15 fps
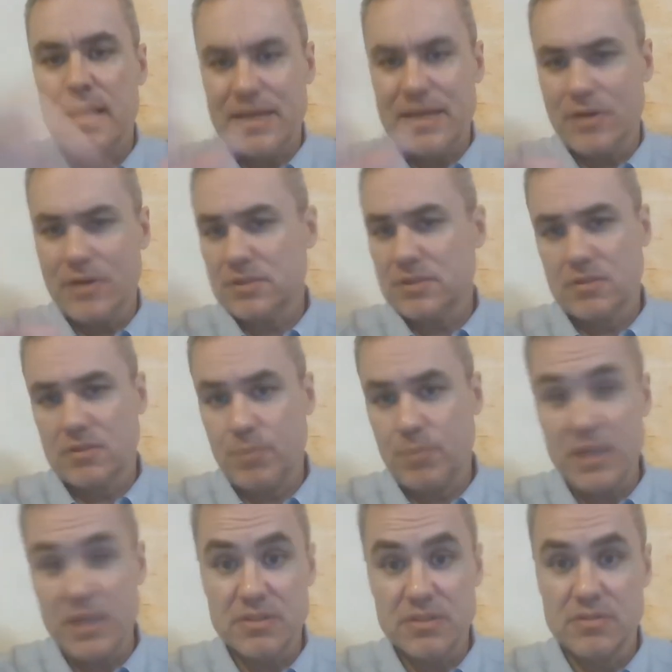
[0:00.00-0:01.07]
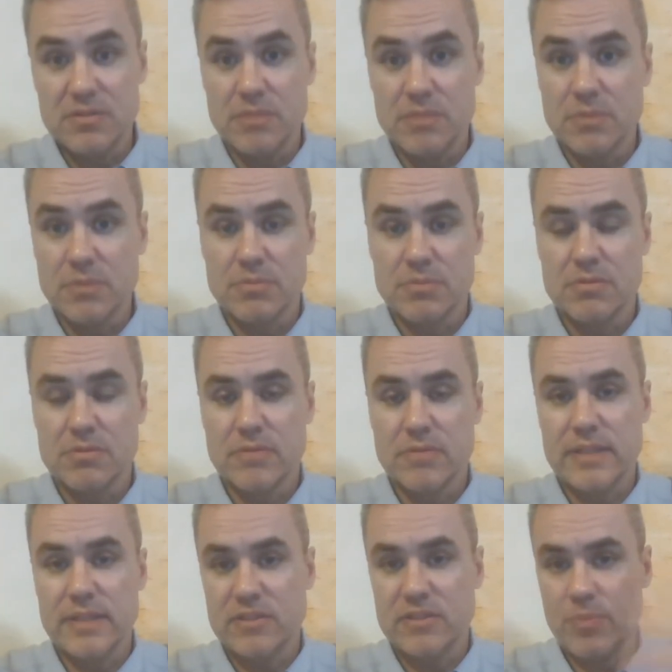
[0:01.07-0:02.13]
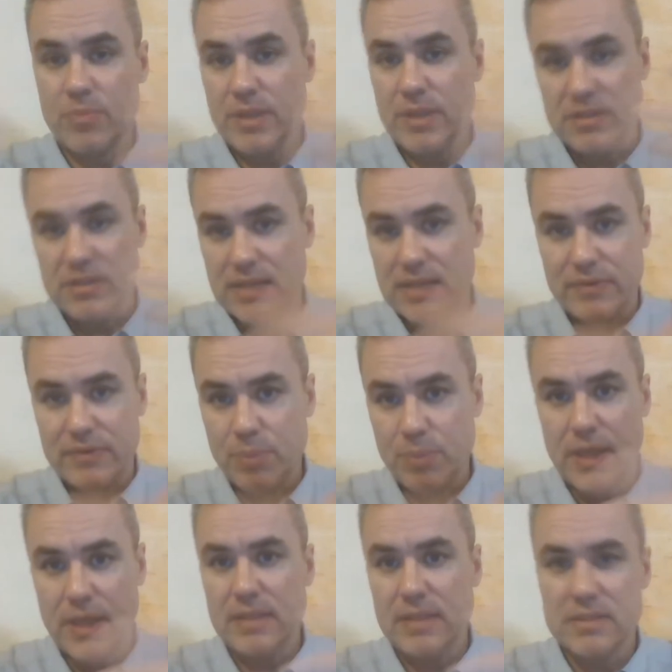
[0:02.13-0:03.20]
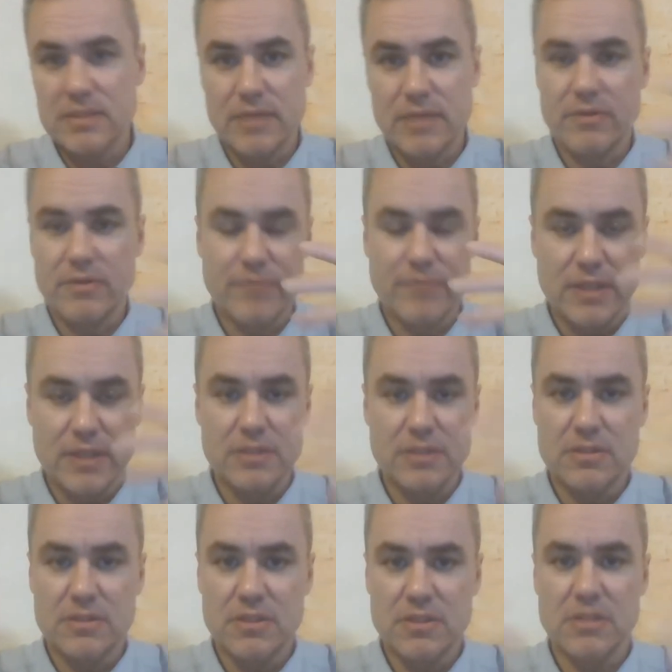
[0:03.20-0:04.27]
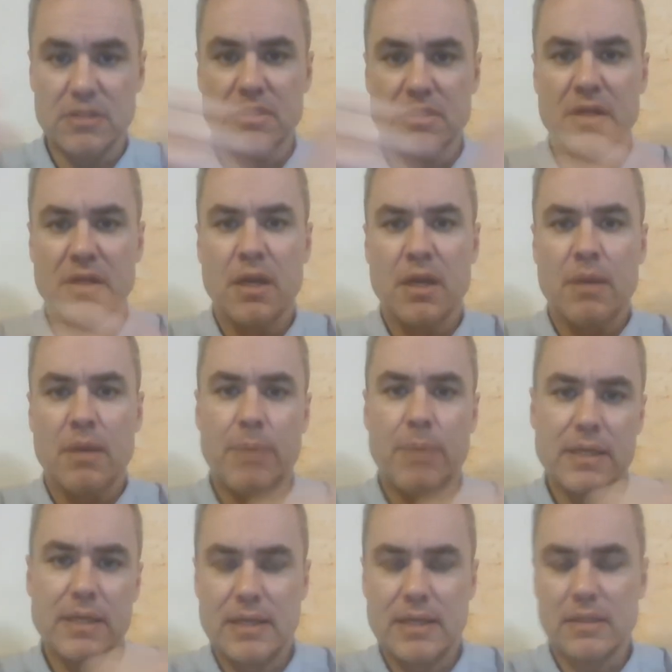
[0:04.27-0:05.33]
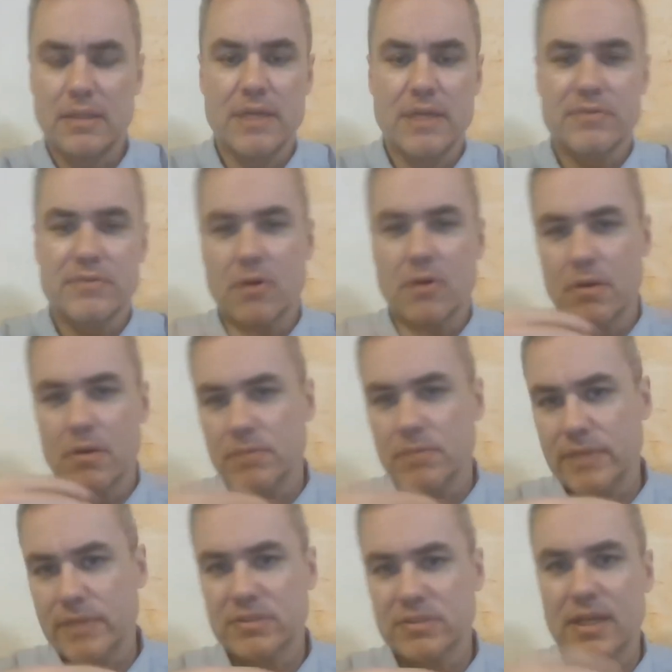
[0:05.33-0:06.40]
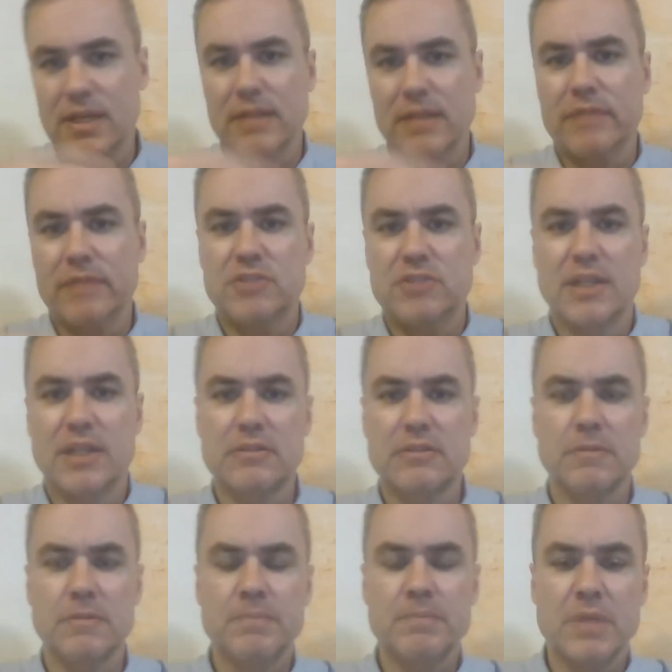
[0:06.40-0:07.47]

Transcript: And also the patient symptoms, right? Is the patient having pain, etc., faintness, dizziness, pain on the left arm, left side, left chest?